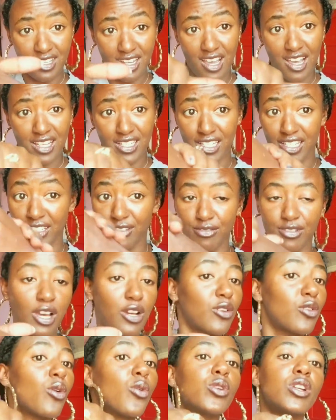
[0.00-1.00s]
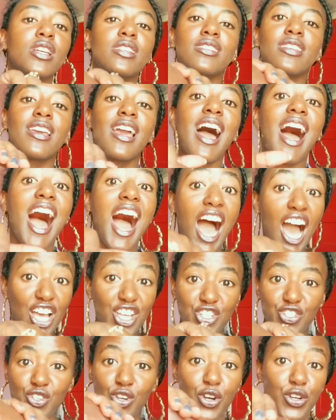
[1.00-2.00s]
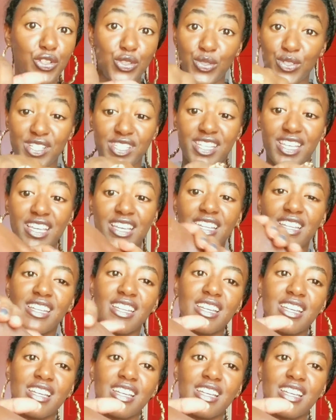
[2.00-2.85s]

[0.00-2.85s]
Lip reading: honey, you're not going to see ash on your skin.